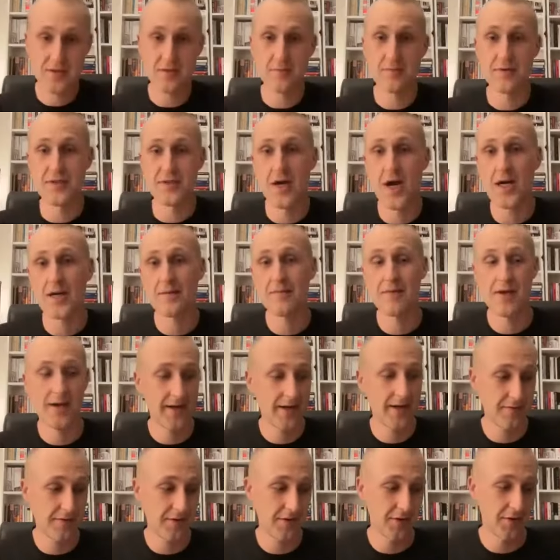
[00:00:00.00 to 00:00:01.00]
would talk about
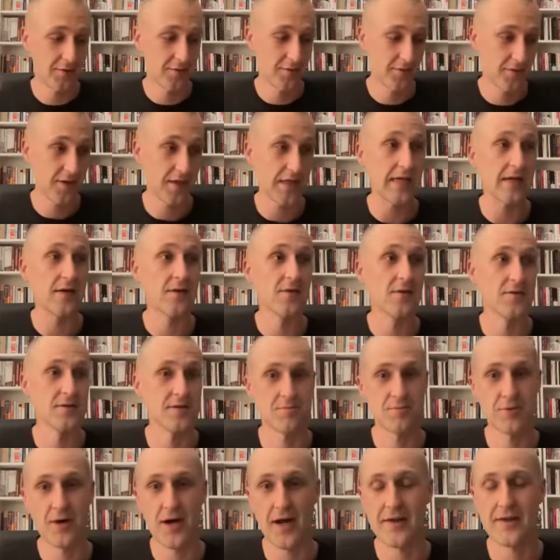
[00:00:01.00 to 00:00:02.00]
it, years,
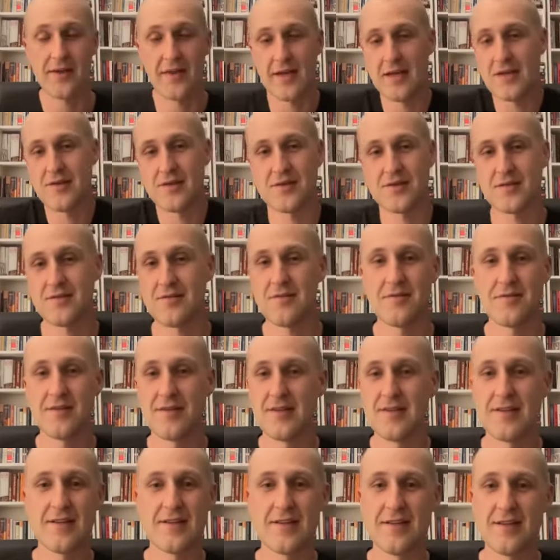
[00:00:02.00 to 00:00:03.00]
like just,
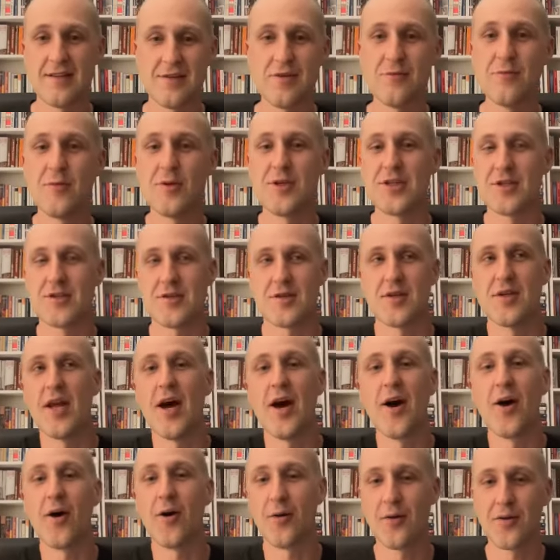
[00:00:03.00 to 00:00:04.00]
you would just
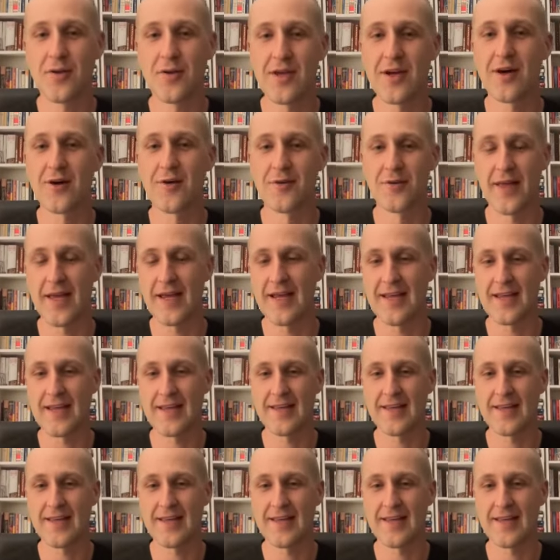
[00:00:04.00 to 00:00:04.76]
know, like.